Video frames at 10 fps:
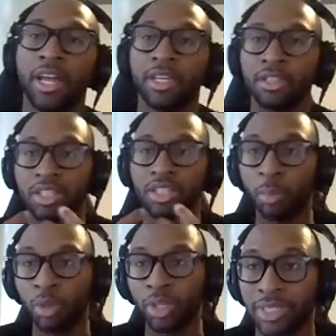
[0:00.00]

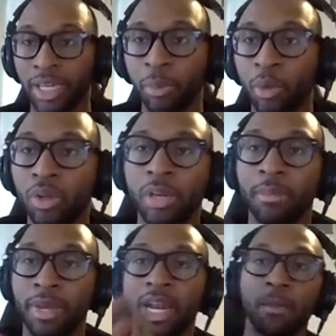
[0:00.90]
simple example. It
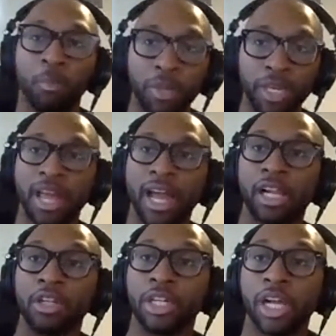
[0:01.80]
may not be that
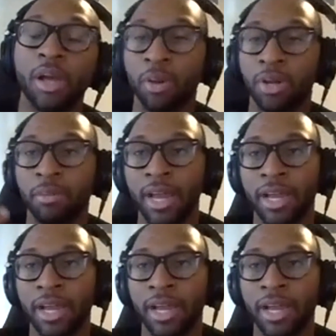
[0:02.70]
clear cut, but